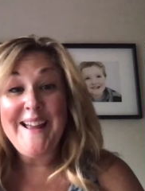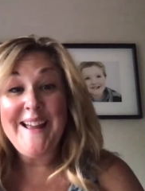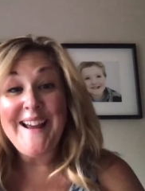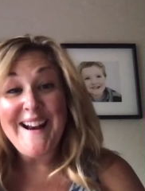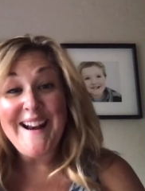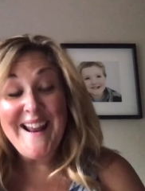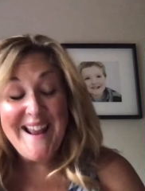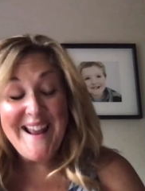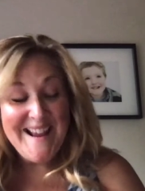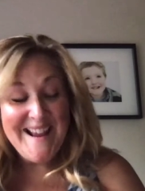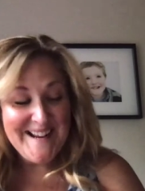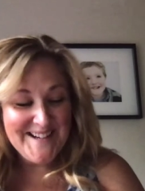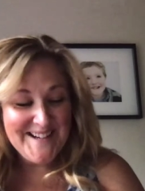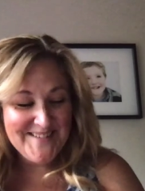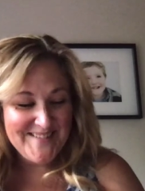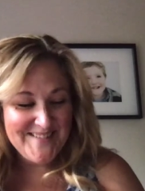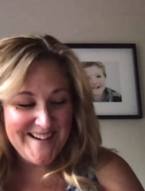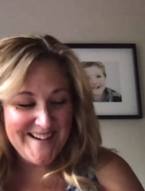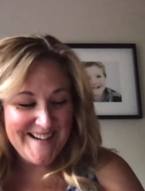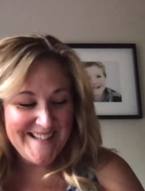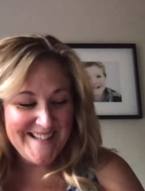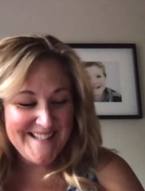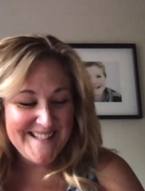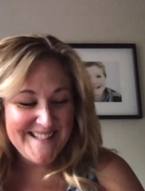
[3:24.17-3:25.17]
had a hand
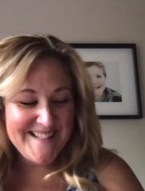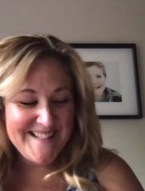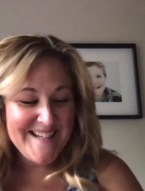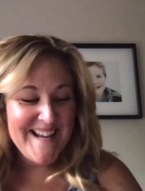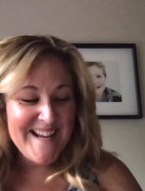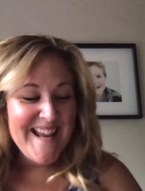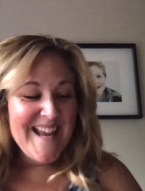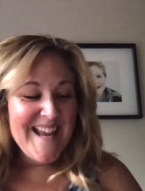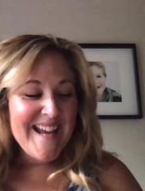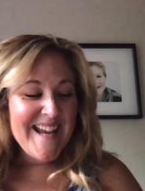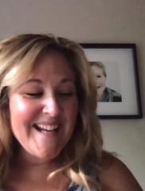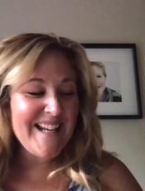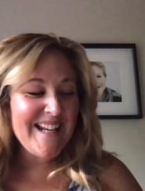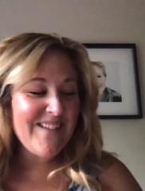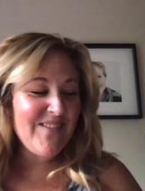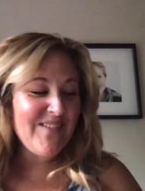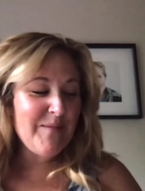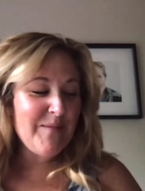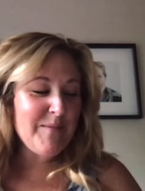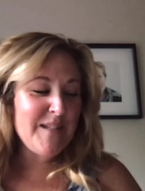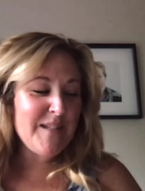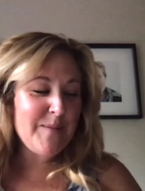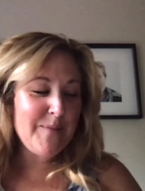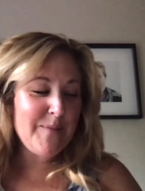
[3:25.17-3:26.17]
raised, and
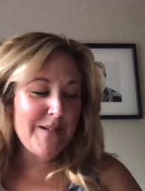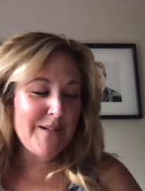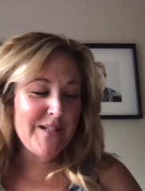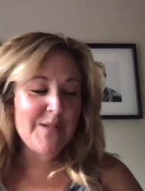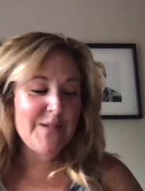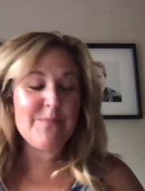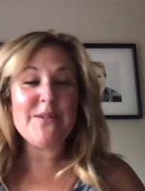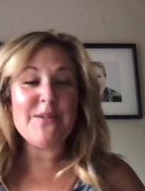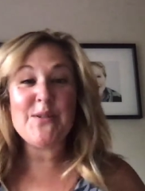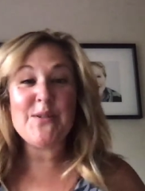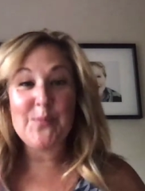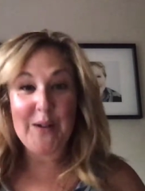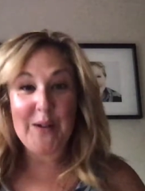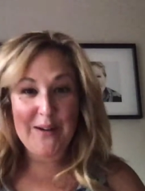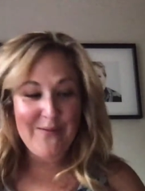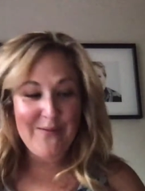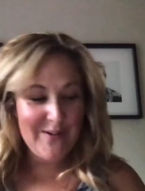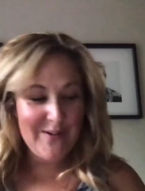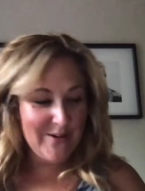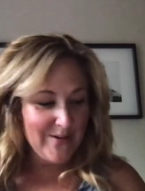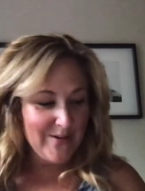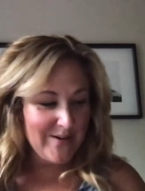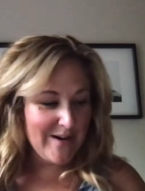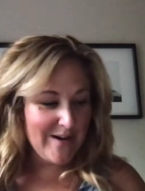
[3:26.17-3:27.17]
even Miss Pidgeon was
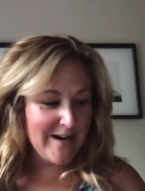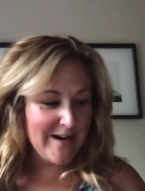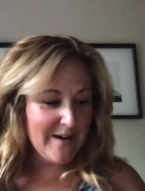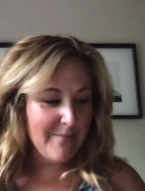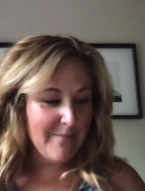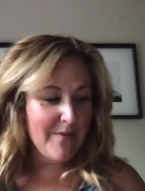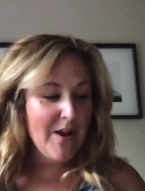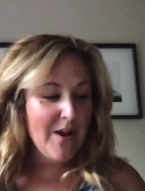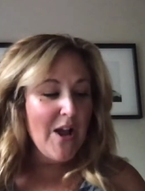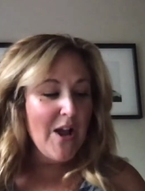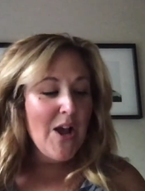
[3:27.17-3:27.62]
waving her arm.